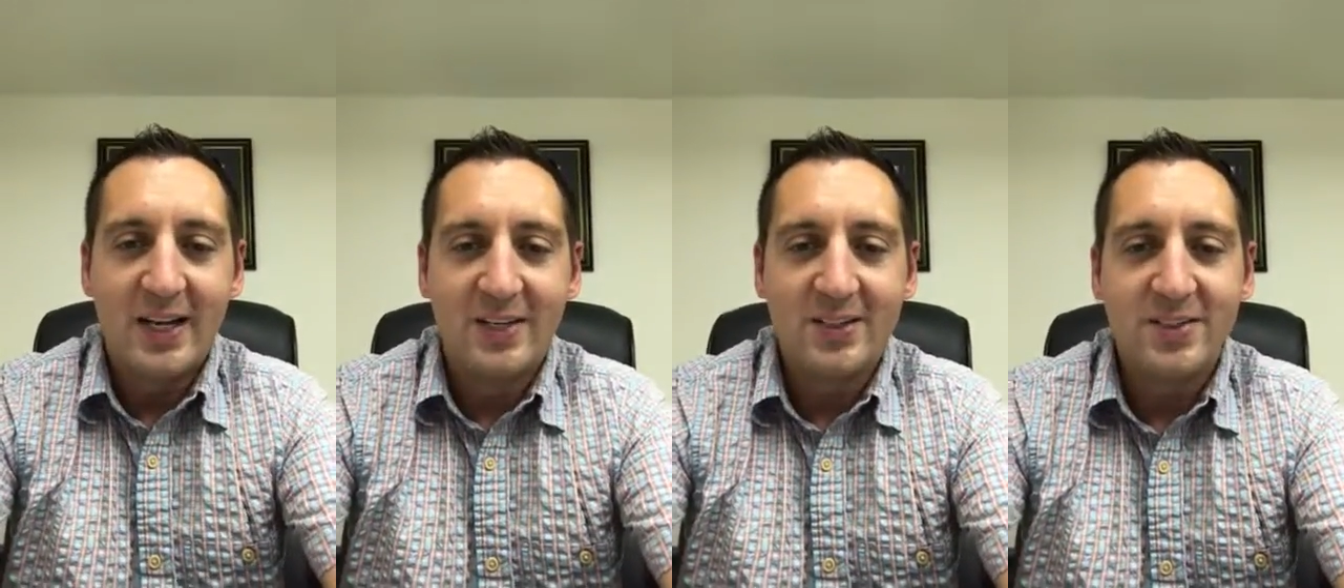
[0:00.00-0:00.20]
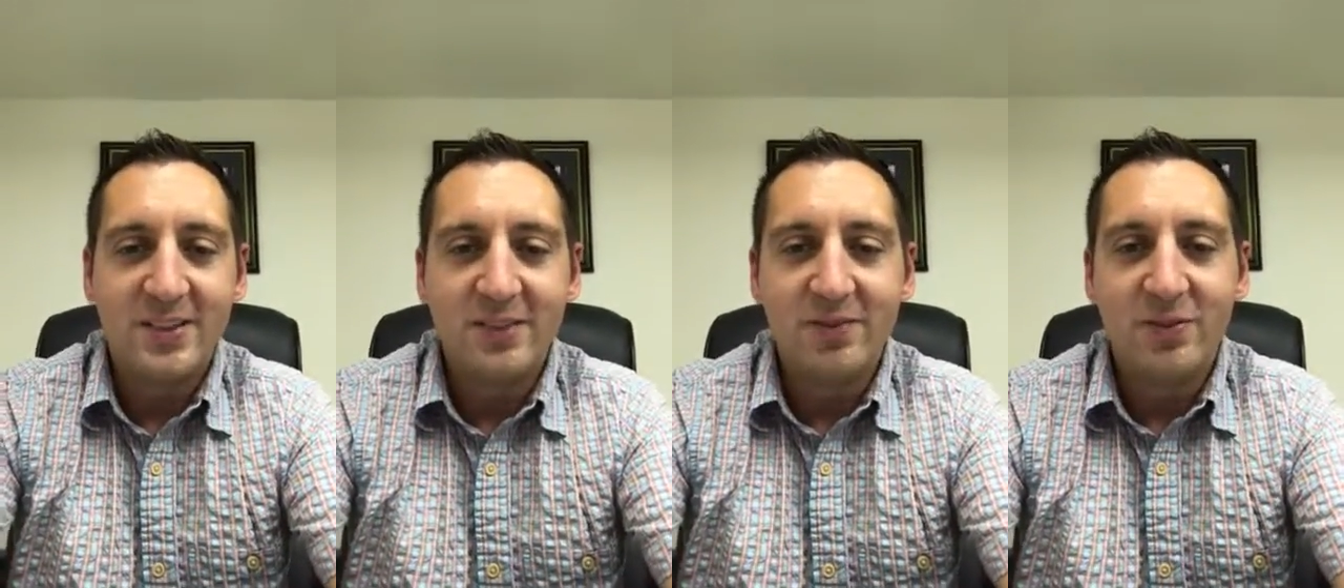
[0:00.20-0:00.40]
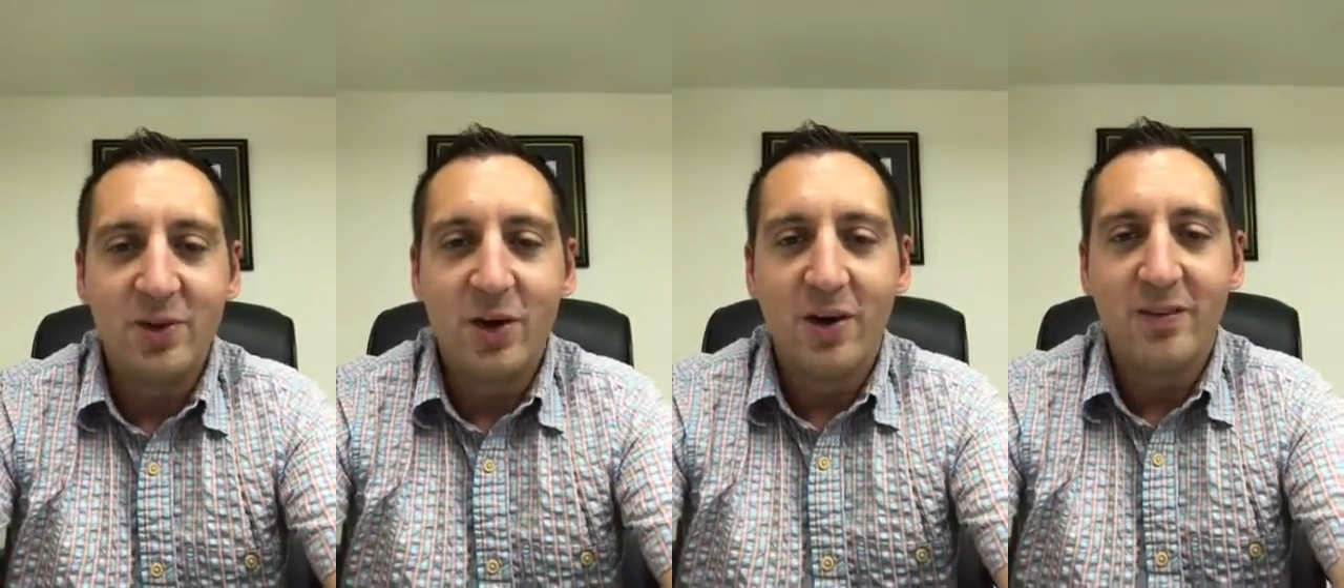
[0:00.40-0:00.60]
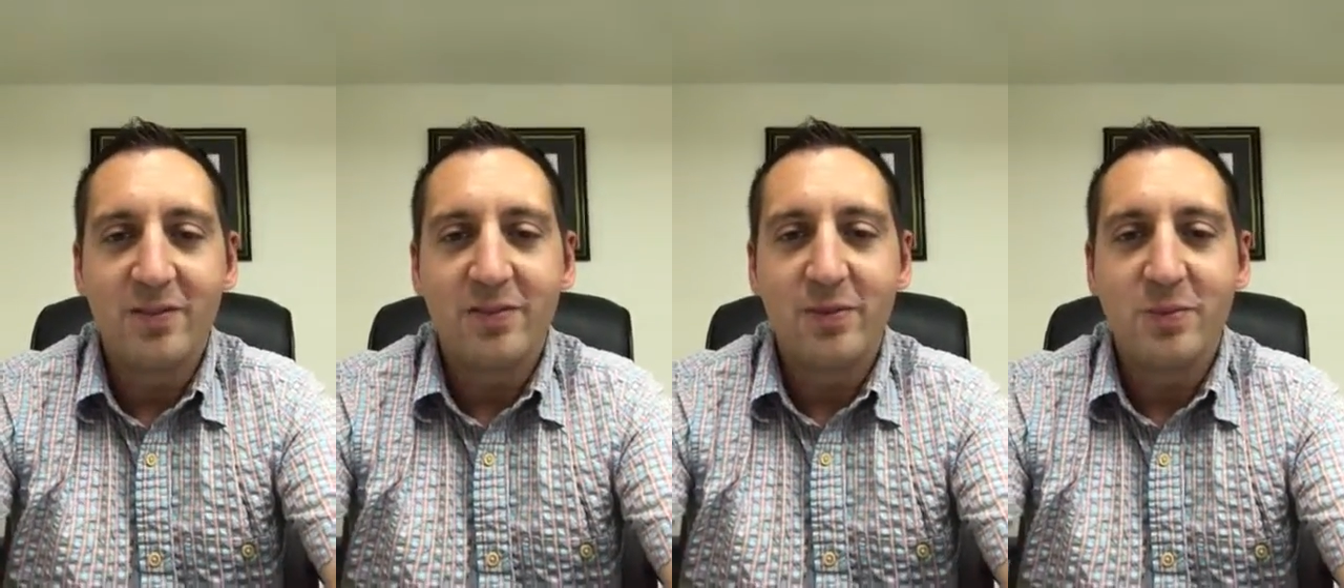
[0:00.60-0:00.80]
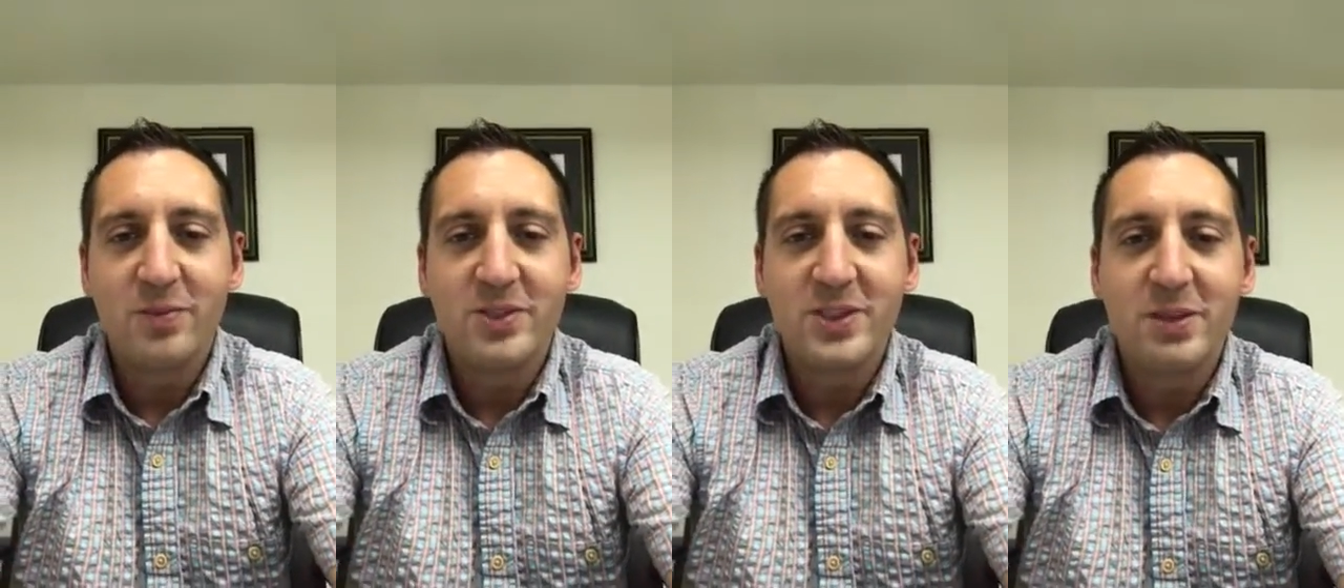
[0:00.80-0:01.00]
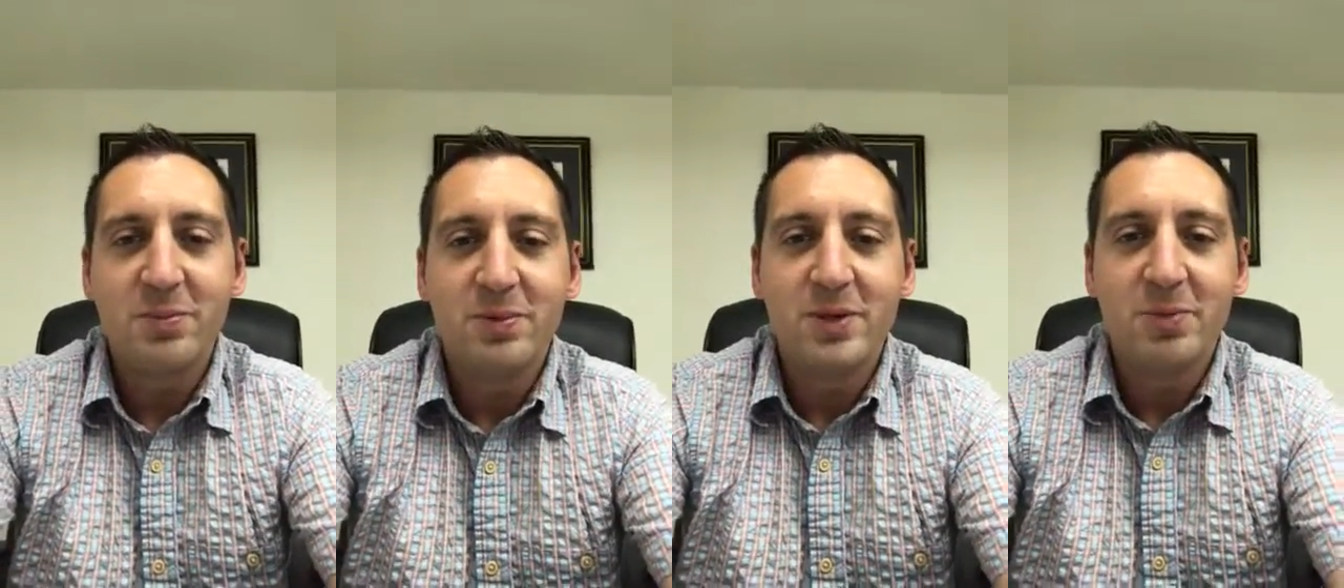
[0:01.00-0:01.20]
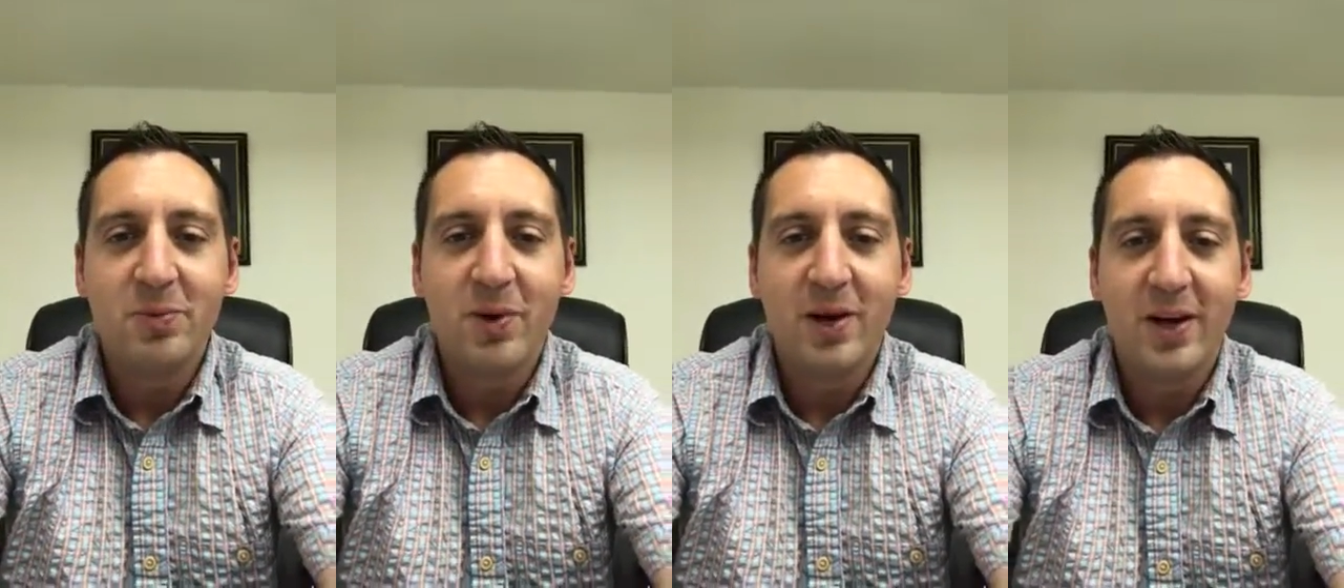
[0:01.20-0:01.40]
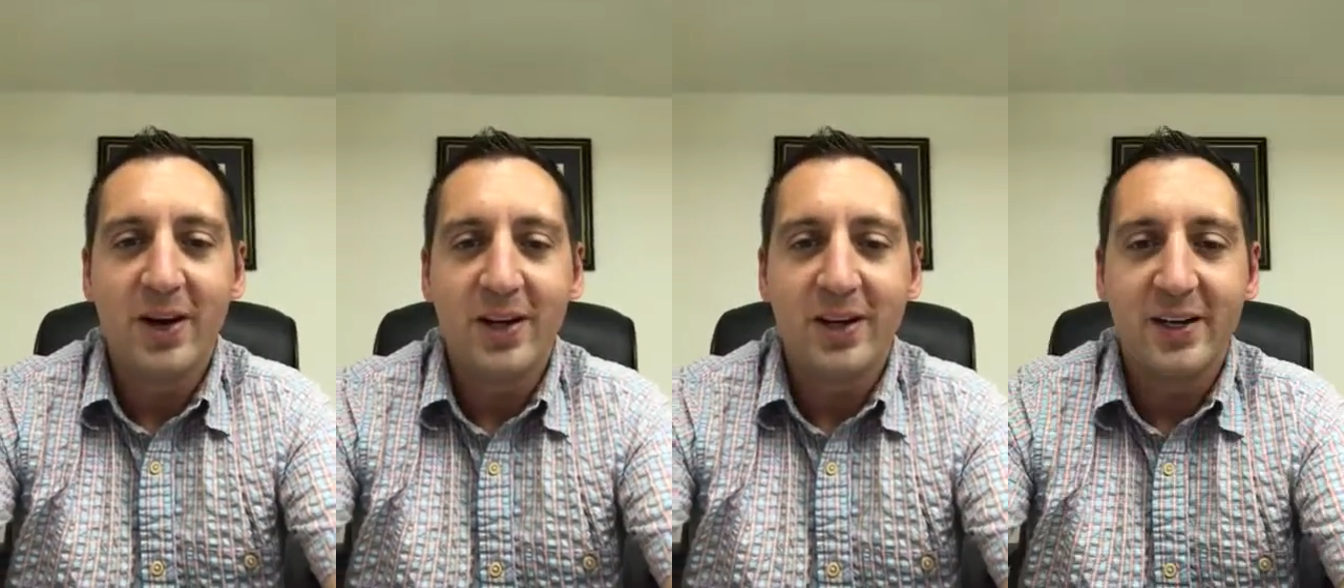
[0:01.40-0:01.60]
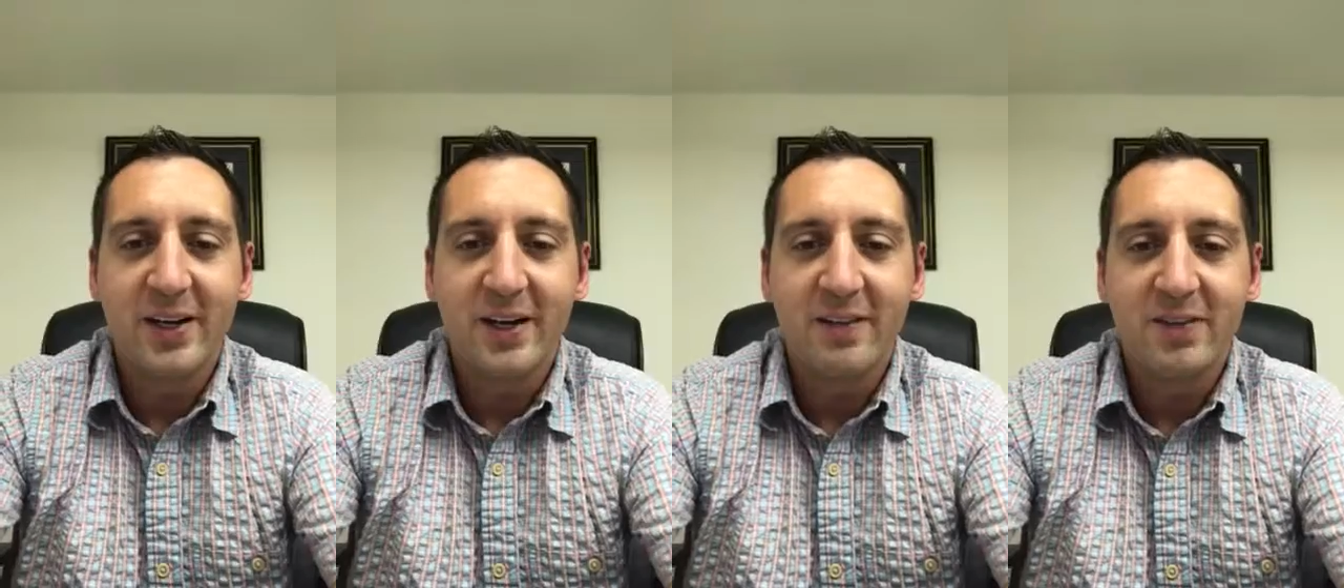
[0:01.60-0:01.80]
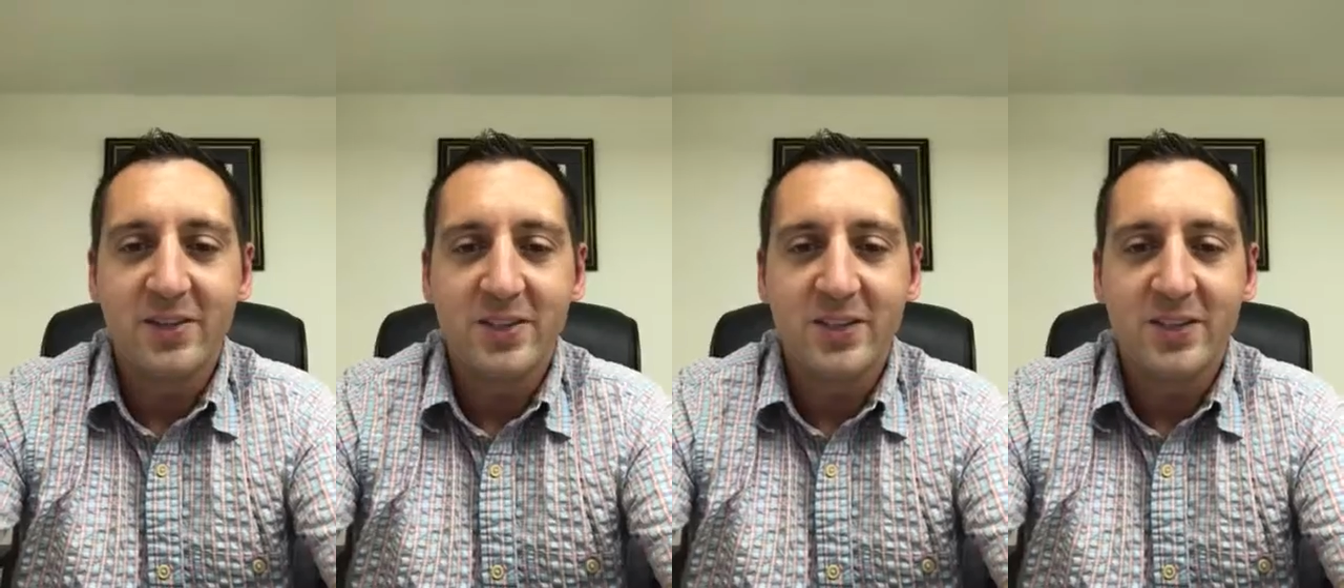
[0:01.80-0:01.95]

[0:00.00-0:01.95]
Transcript: Steve Gahn from CBY gave